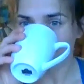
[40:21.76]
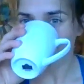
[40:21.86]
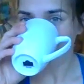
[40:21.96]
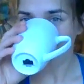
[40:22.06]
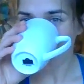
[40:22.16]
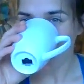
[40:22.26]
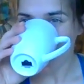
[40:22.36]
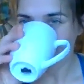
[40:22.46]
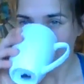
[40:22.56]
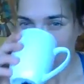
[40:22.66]
Can you guys
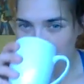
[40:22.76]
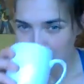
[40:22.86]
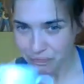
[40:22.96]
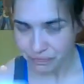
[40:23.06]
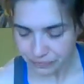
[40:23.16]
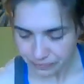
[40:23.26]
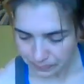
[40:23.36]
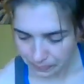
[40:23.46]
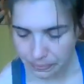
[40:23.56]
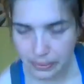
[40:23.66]
hear the kids' TV in
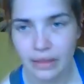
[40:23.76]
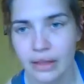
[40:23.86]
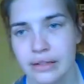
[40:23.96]
the background?